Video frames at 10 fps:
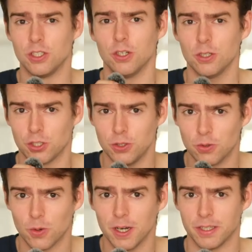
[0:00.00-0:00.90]
not shoot
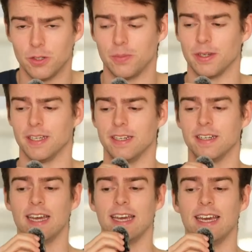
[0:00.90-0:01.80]
wide open
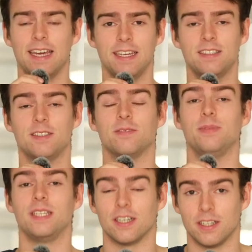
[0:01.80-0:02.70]
is
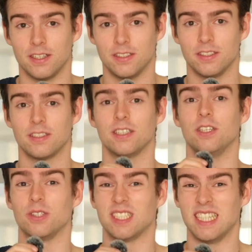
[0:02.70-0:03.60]
because
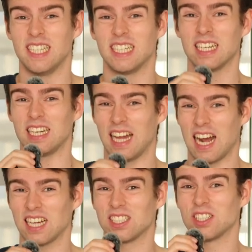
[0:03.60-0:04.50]
your scene
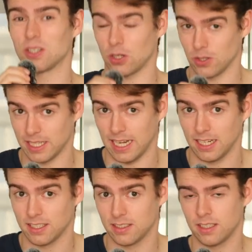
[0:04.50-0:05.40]
lacks
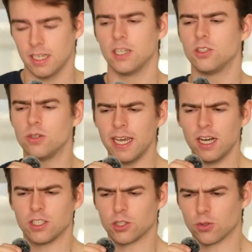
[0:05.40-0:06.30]
context. Today
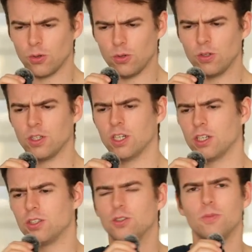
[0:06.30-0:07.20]
I scroll
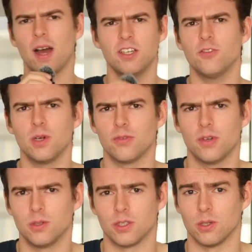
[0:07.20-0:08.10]
through many of my
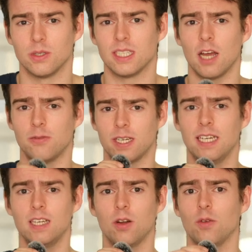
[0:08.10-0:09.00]
photos that I've taken on